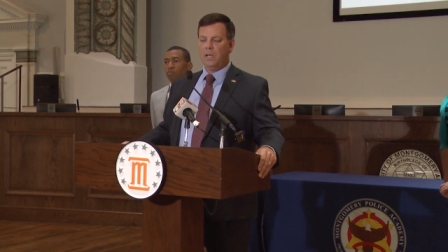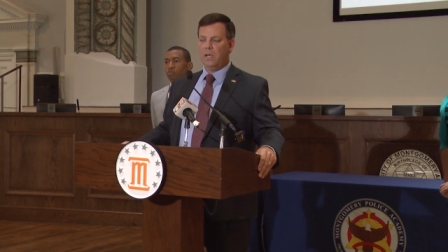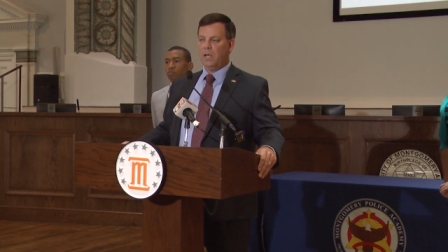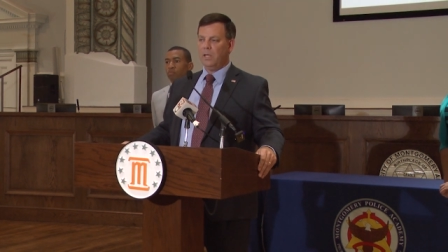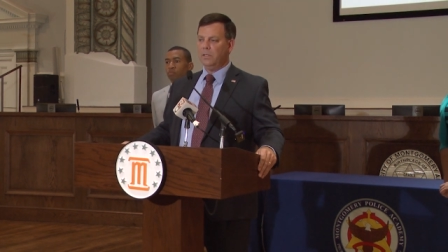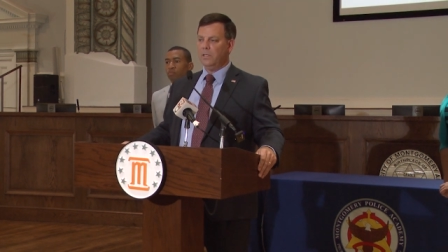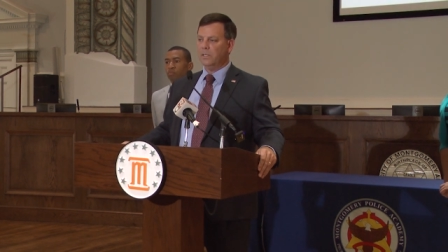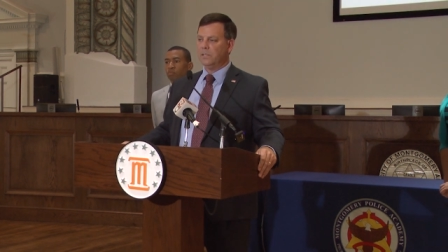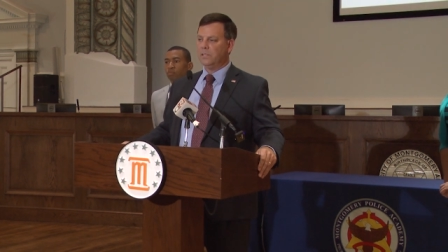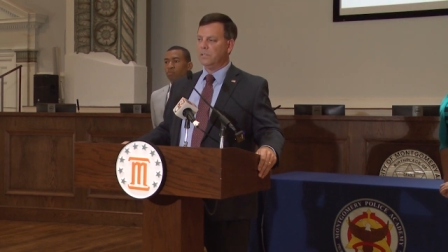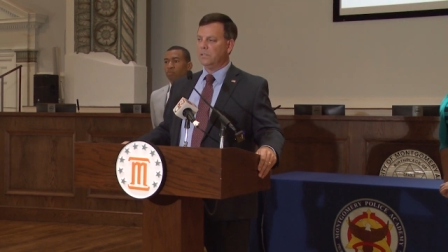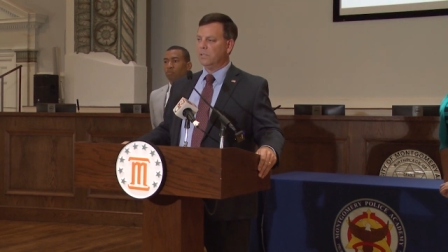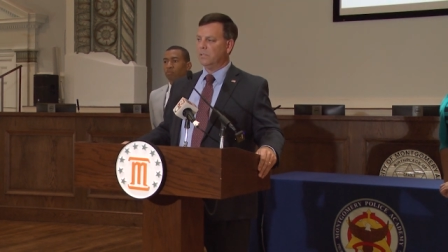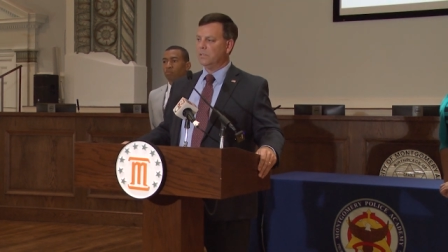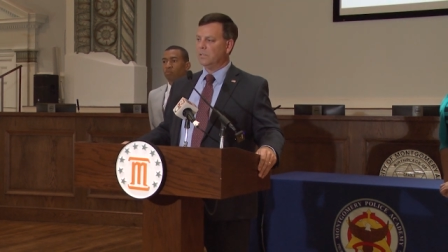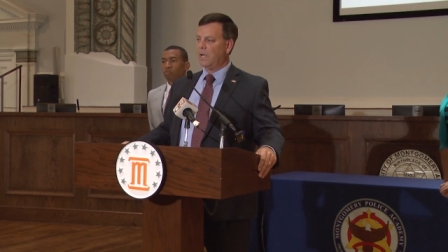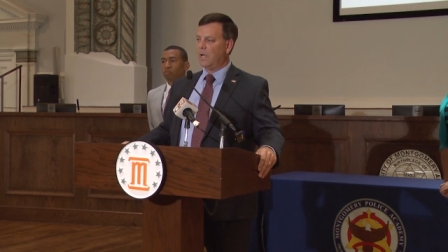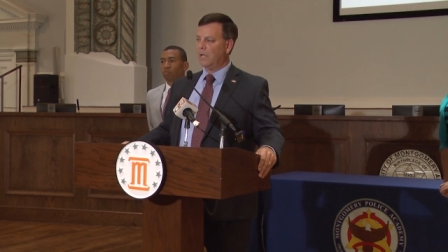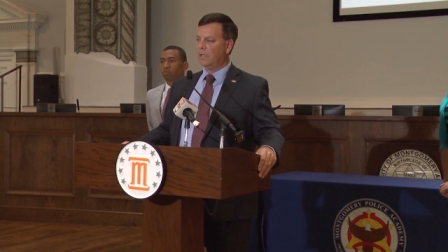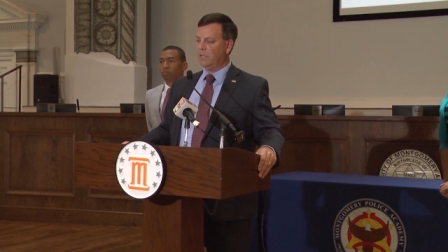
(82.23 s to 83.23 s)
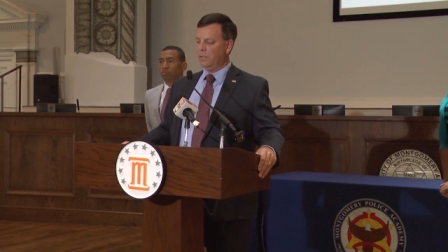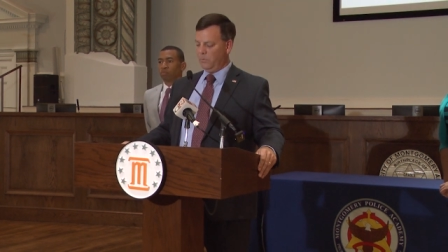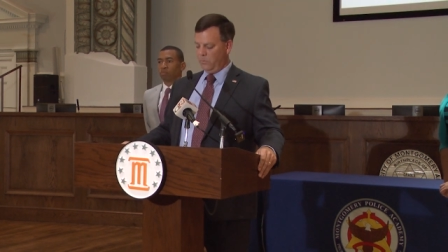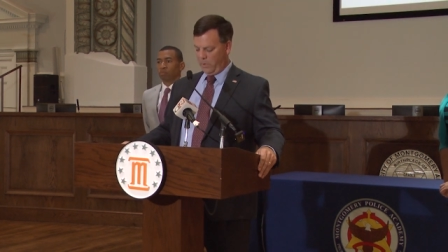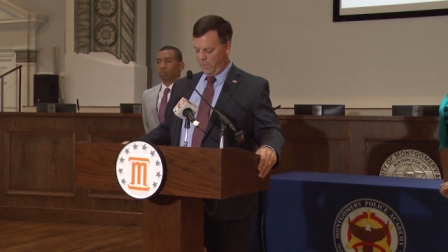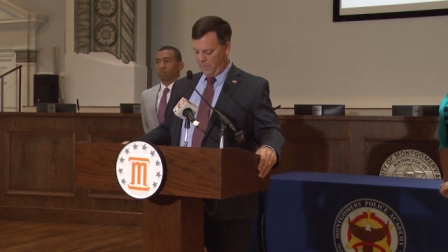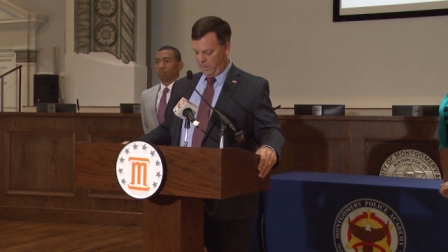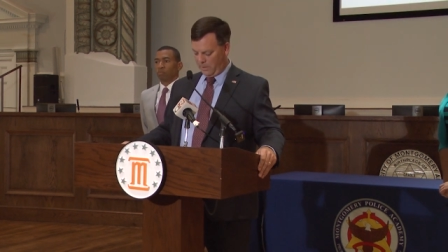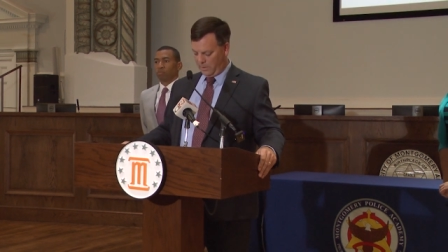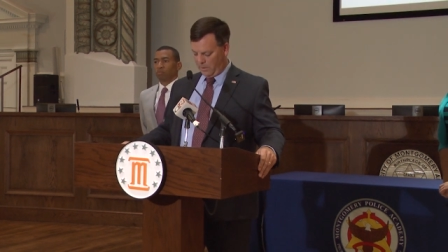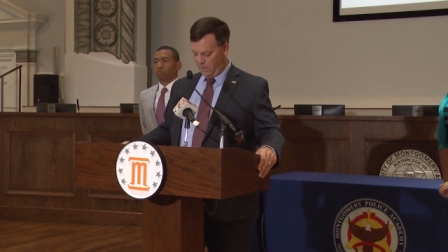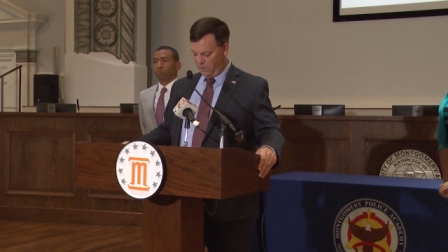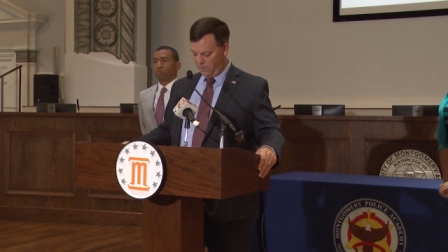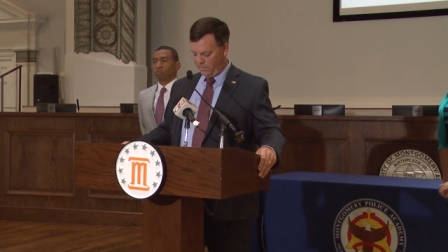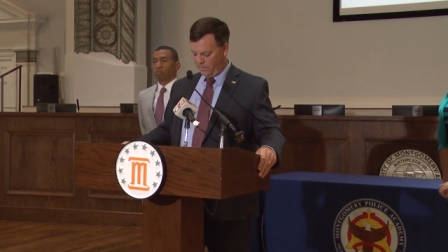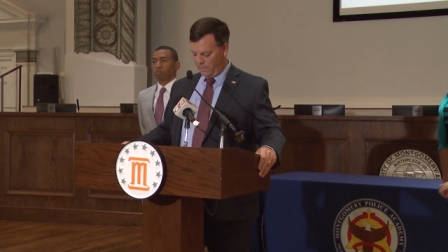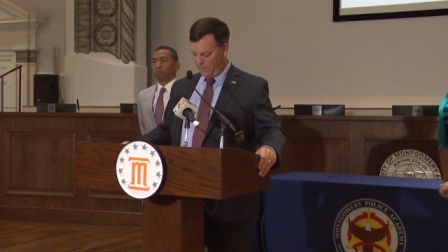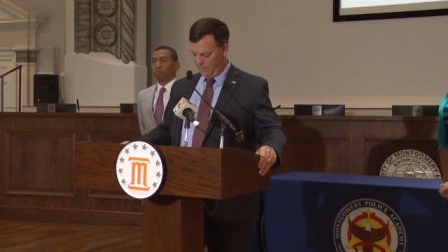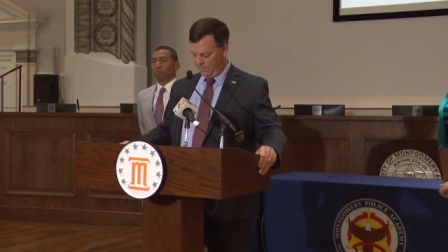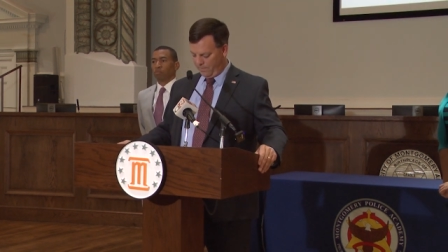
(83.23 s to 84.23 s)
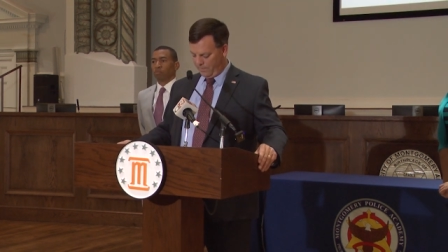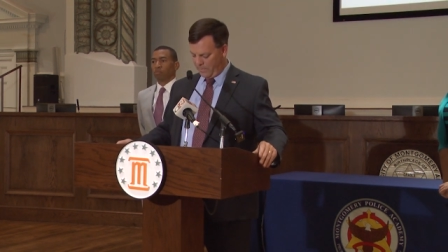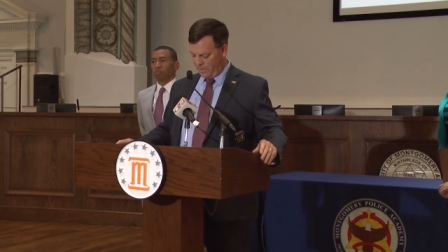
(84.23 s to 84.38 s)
and this is exactly what he told me.